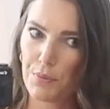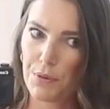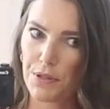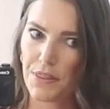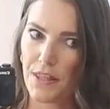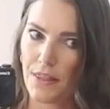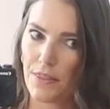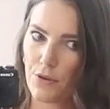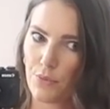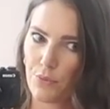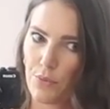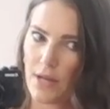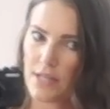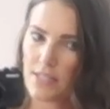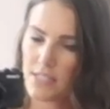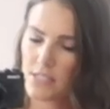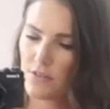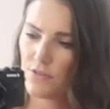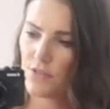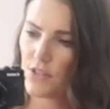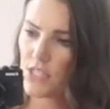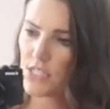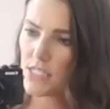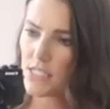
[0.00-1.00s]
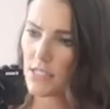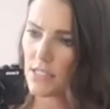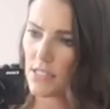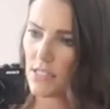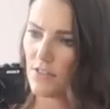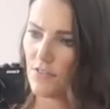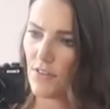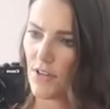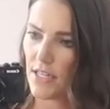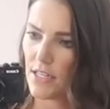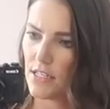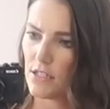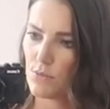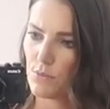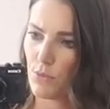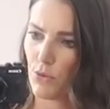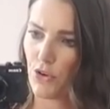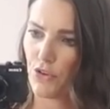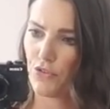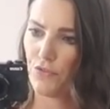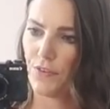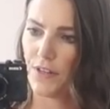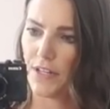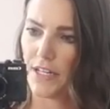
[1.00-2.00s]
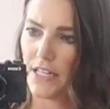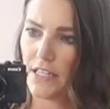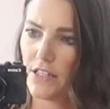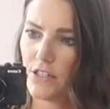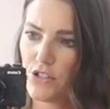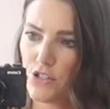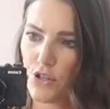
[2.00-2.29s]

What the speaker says: but then the rest of the sleeve is more fitted,